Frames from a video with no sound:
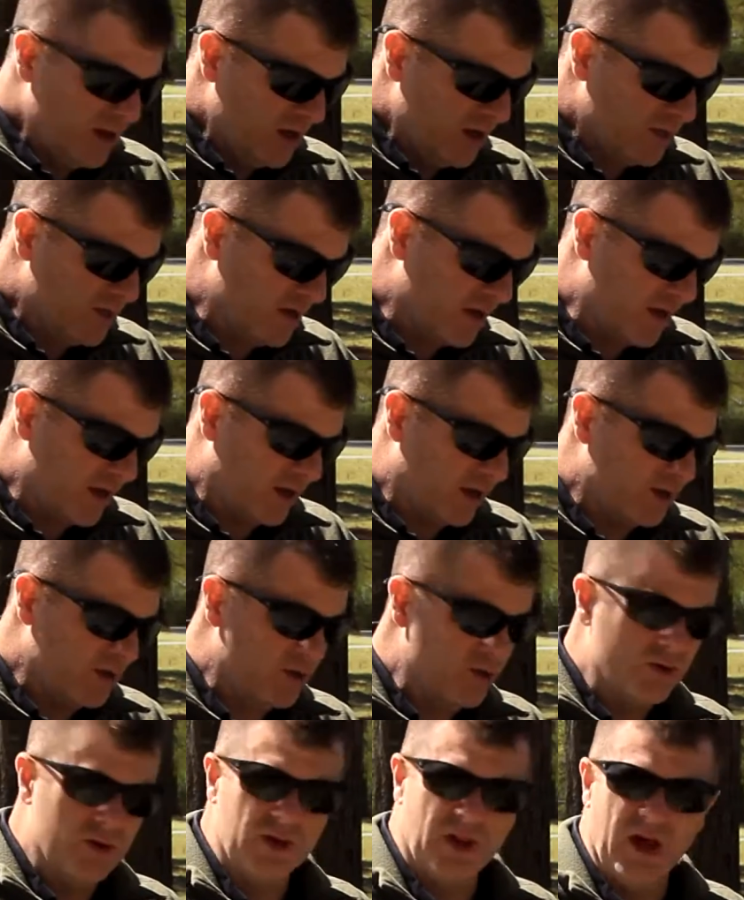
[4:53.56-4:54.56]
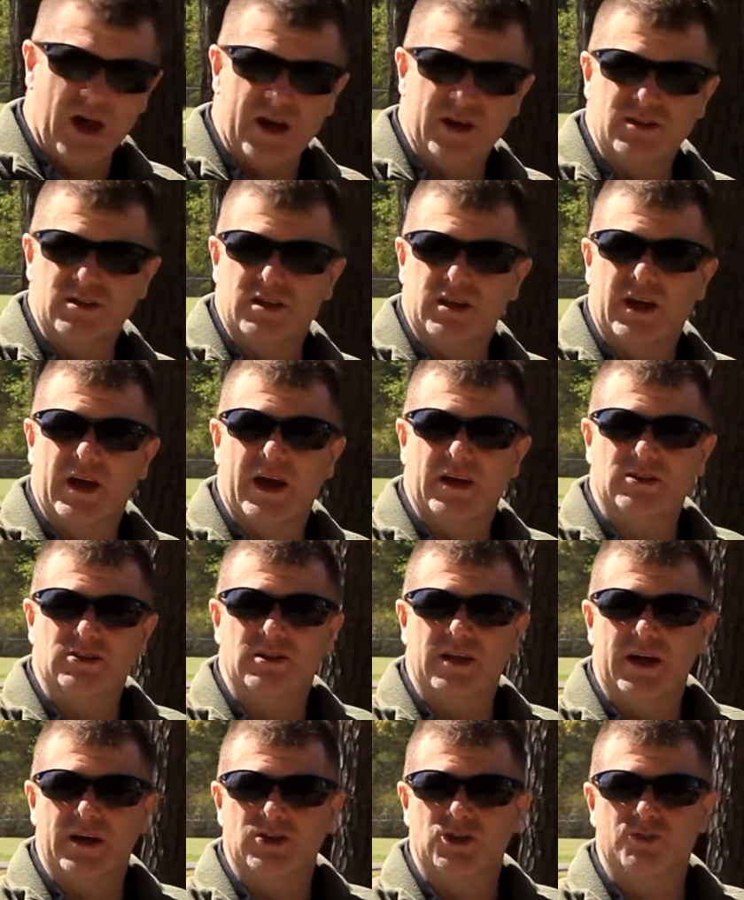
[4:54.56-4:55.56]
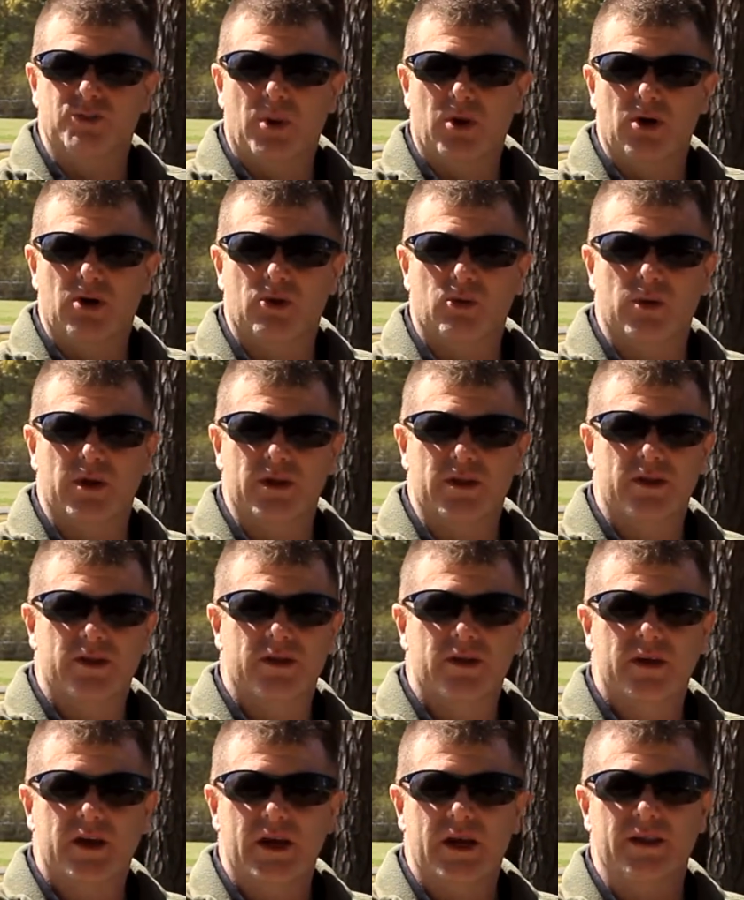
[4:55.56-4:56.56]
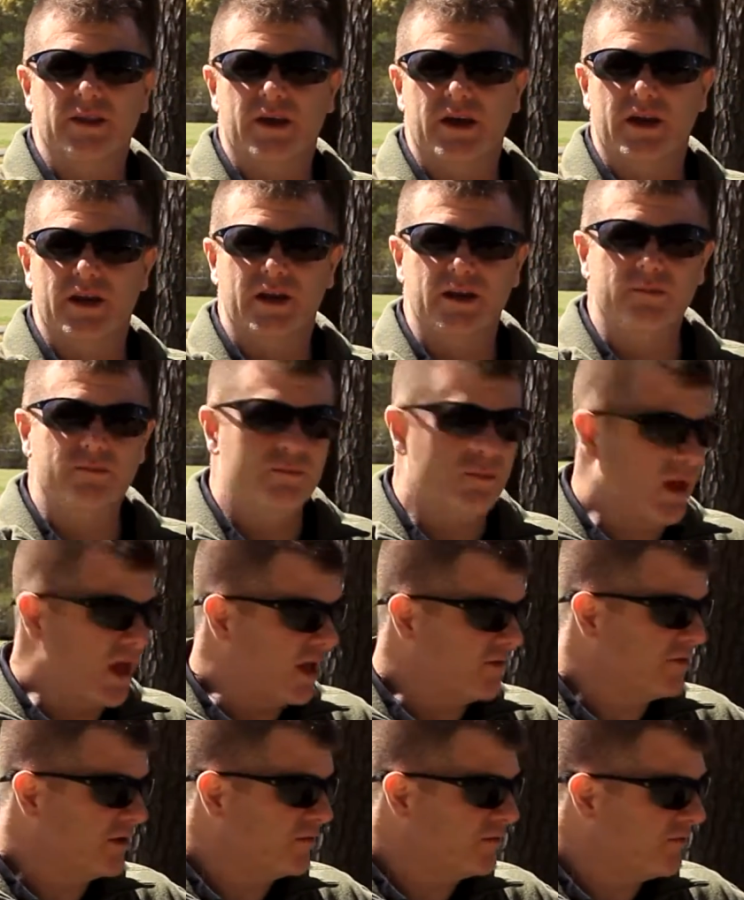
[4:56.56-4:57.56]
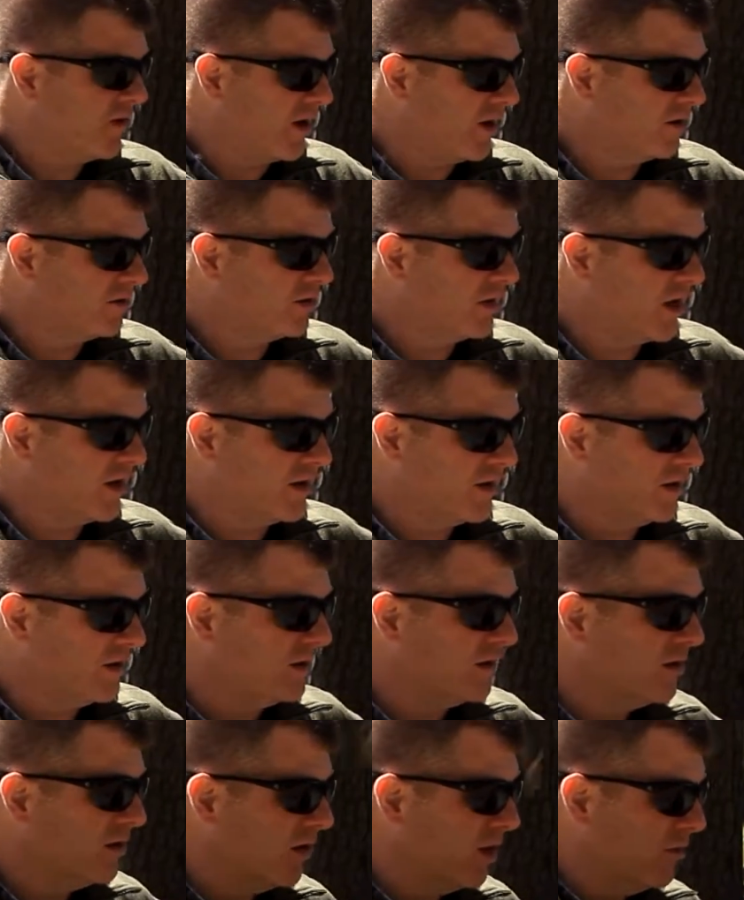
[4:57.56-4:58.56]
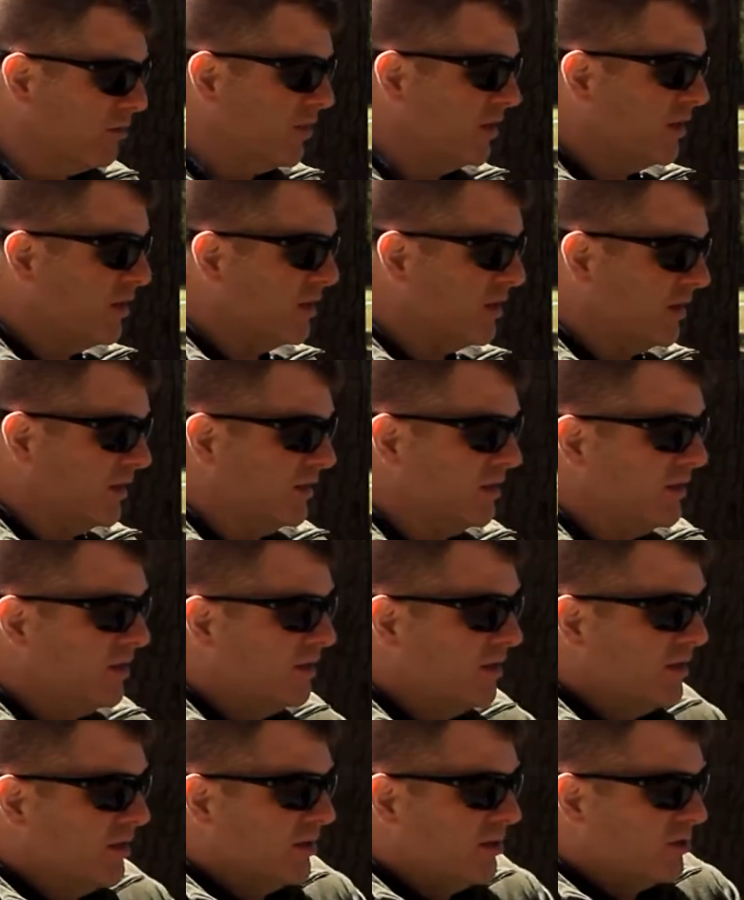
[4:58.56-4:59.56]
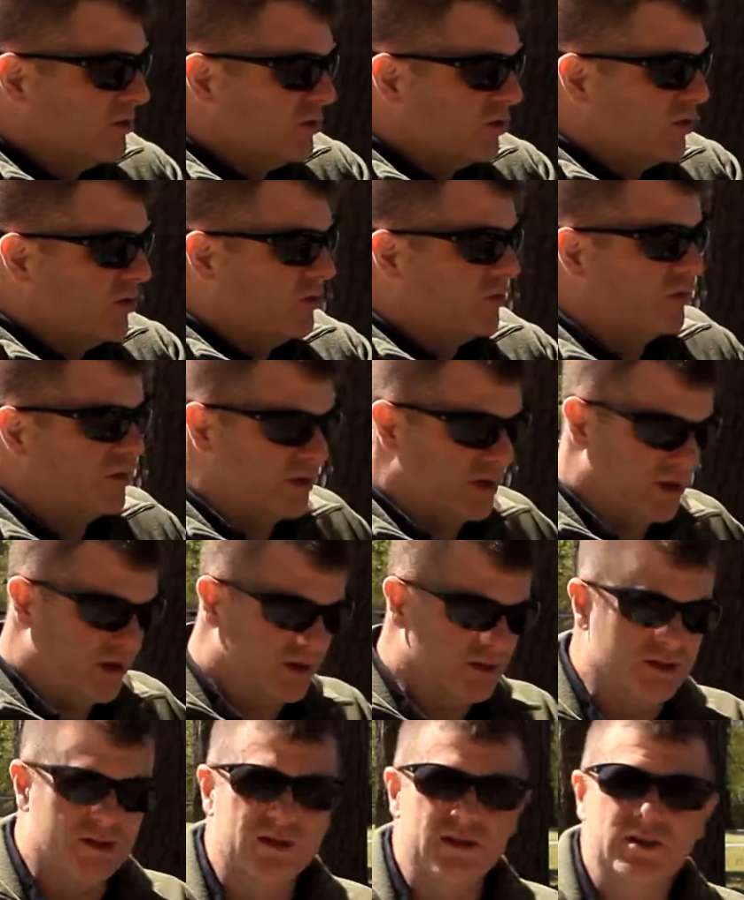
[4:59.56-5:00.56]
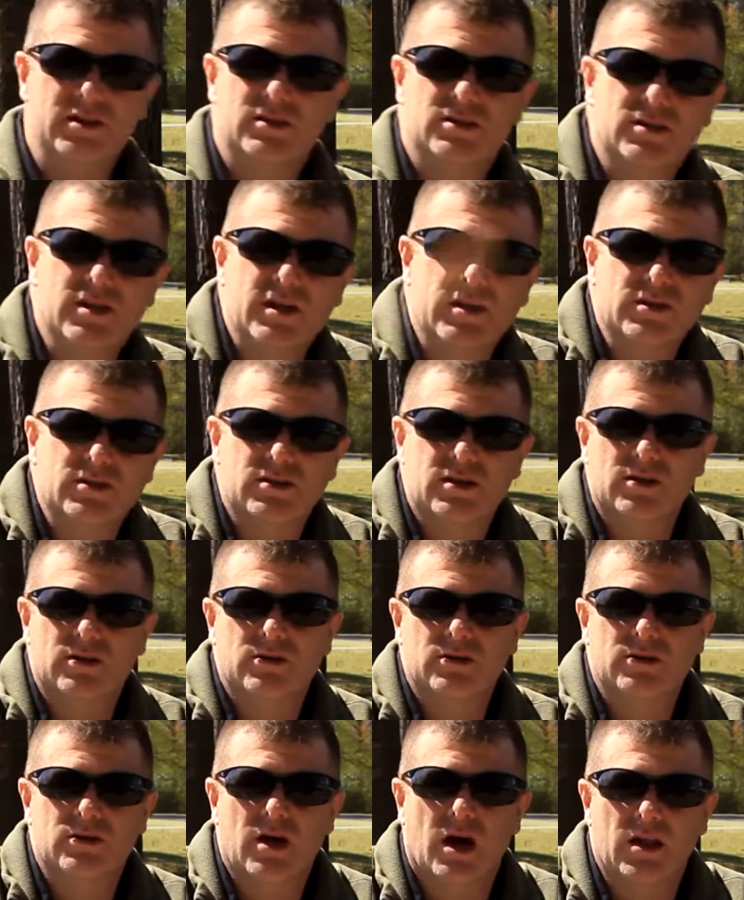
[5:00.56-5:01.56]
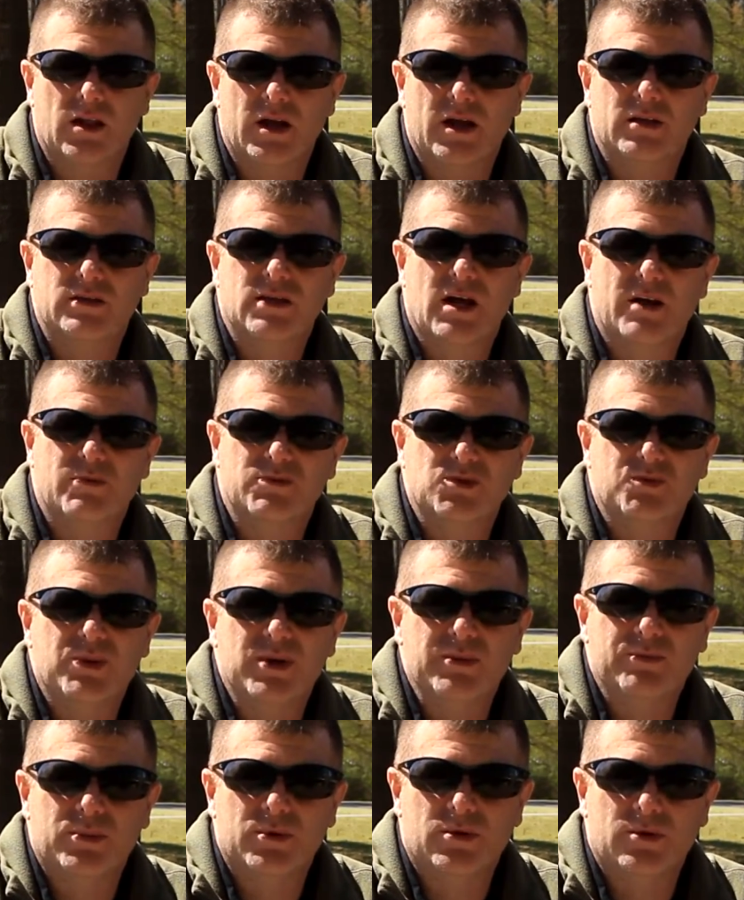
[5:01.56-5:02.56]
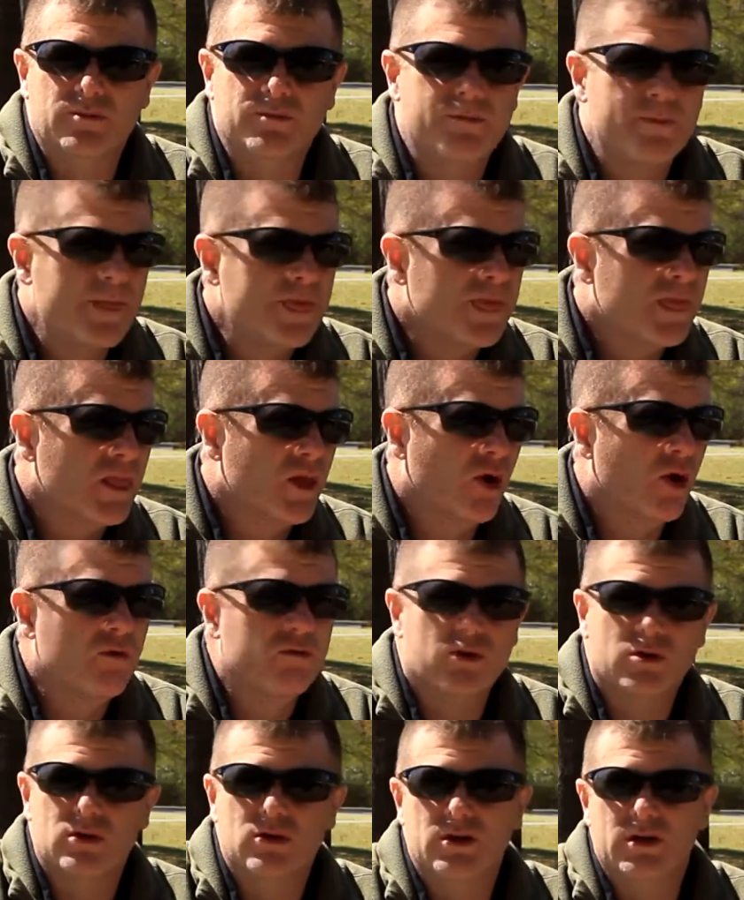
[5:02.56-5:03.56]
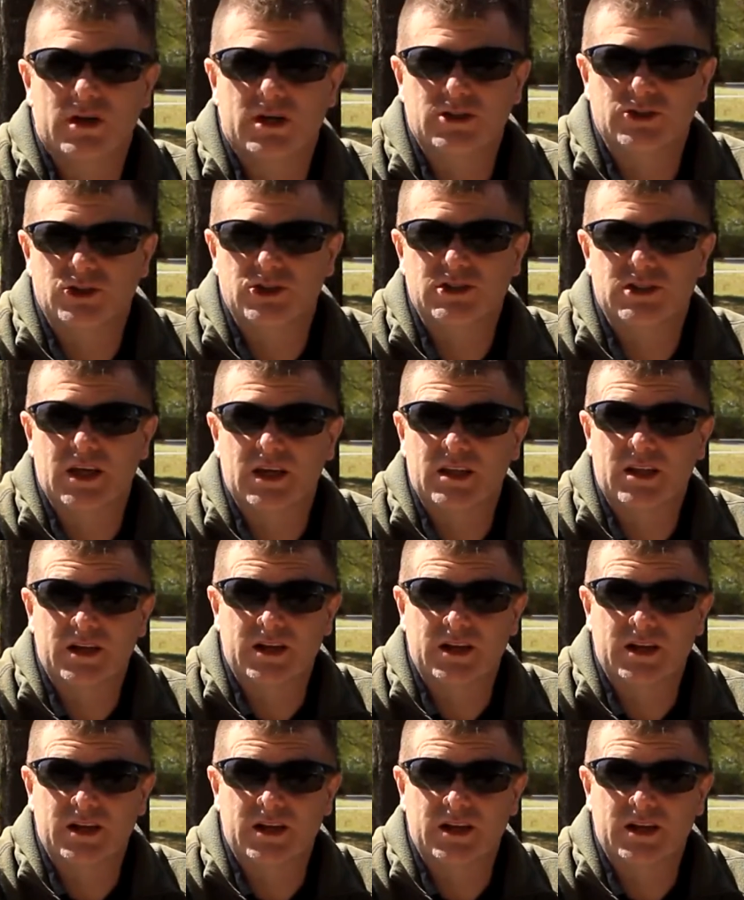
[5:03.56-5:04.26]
that I can utilize to catch that spark with and then have a fire lighting ability. So it's these things that a lot of times people overlook and just think that